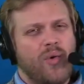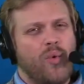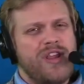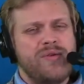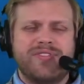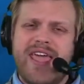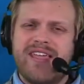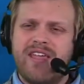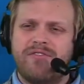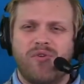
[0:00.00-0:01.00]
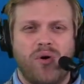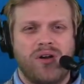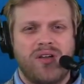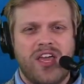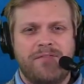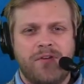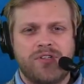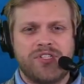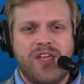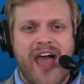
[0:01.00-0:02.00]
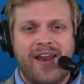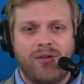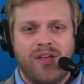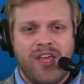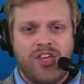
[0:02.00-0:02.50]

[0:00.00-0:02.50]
What are you tanking for if you're Seattle?